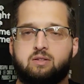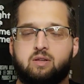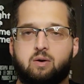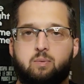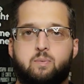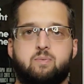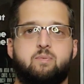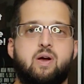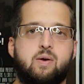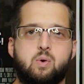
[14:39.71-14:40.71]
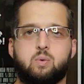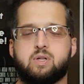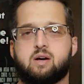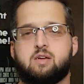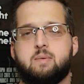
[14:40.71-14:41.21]
So, very cool
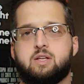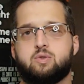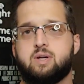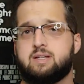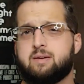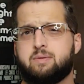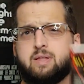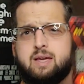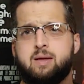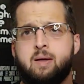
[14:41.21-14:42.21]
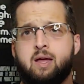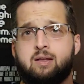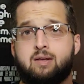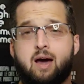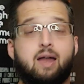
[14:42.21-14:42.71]
documentary. Definitely
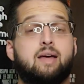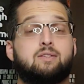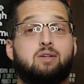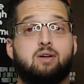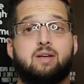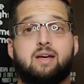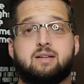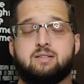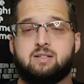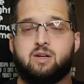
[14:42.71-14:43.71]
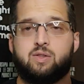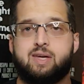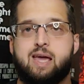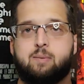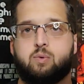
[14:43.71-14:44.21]
not as good as, you know, the
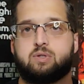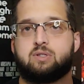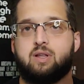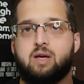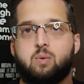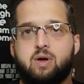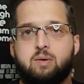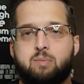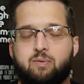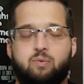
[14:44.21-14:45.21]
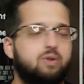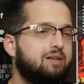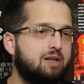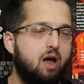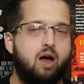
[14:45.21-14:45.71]
Camp Crystal Lake one. But for
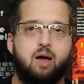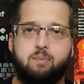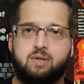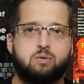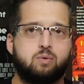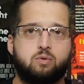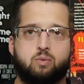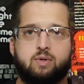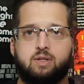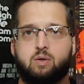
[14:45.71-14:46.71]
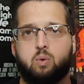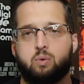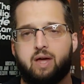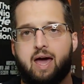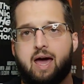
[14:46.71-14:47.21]
the time, this was really
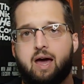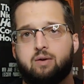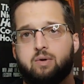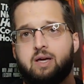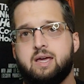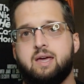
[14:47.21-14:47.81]
cool to have.